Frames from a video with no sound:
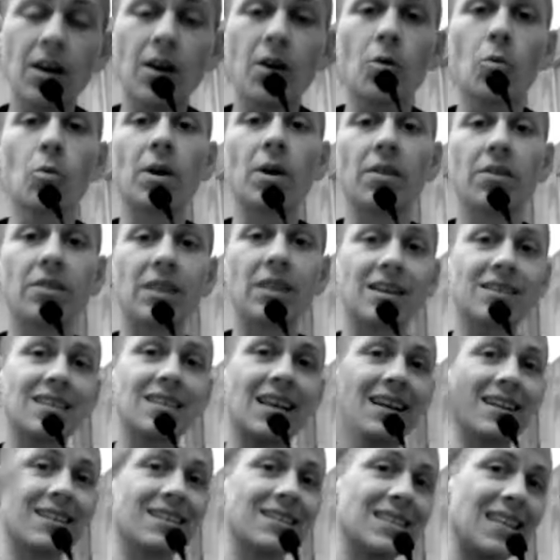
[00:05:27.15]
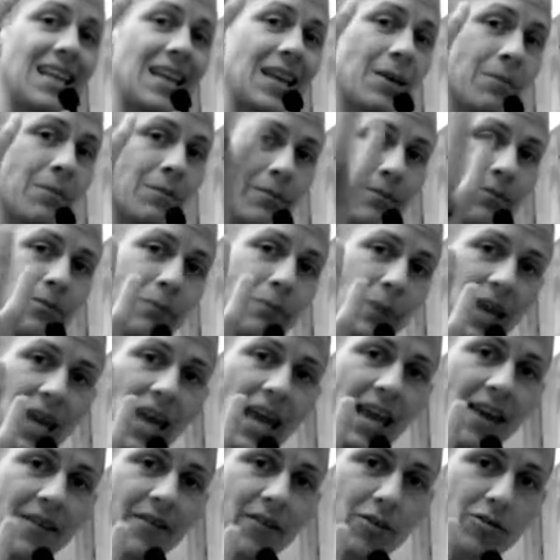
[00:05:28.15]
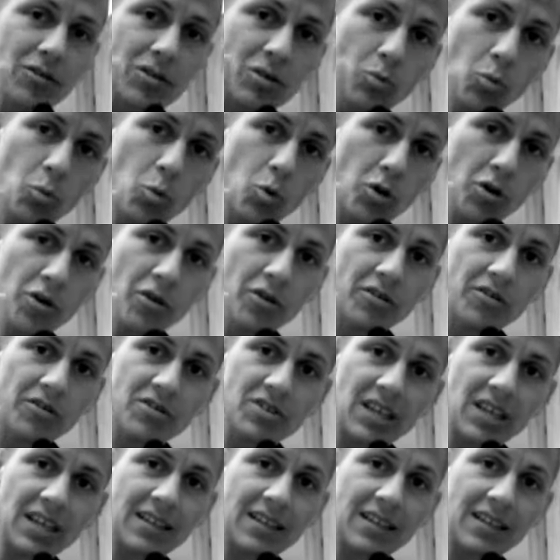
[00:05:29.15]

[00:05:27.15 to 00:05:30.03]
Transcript: with the exact same behaviors and words